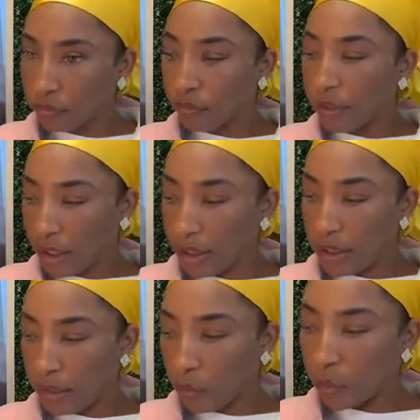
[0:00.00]

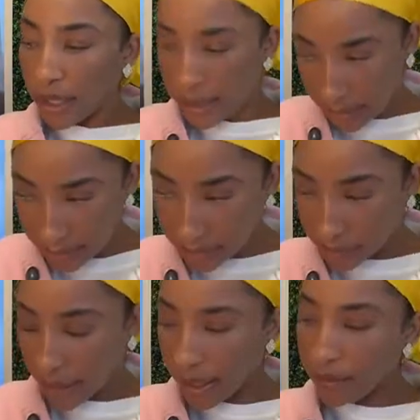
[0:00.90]
really what it
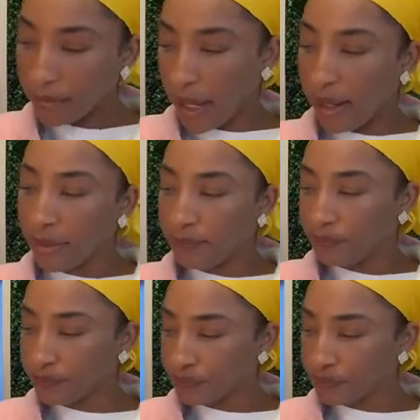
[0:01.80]
is, right? Like